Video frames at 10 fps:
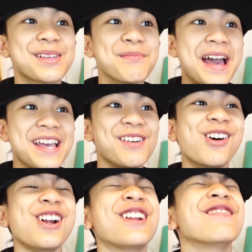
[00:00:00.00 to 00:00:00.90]
might
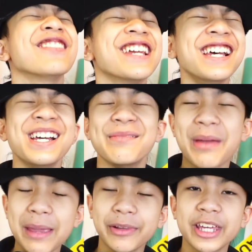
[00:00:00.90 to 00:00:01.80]
order me
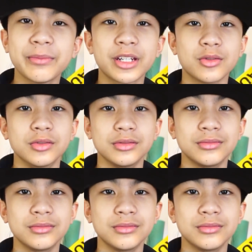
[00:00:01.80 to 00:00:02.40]
Beyblade metal.